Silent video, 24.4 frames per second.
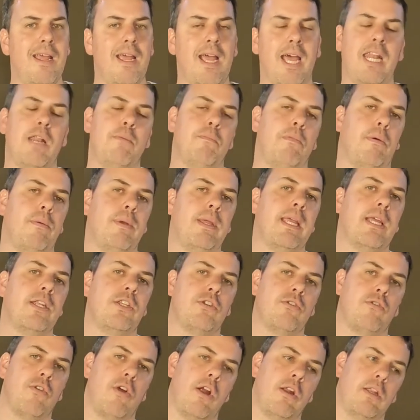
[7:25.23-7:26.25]
and then probably get
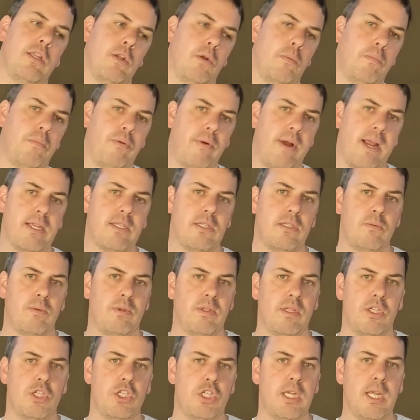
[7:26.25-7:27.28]
your own little press
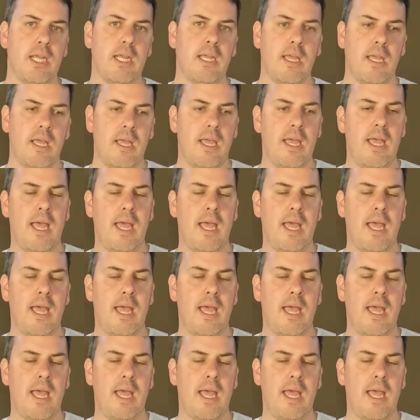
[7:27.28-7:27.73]
with a jig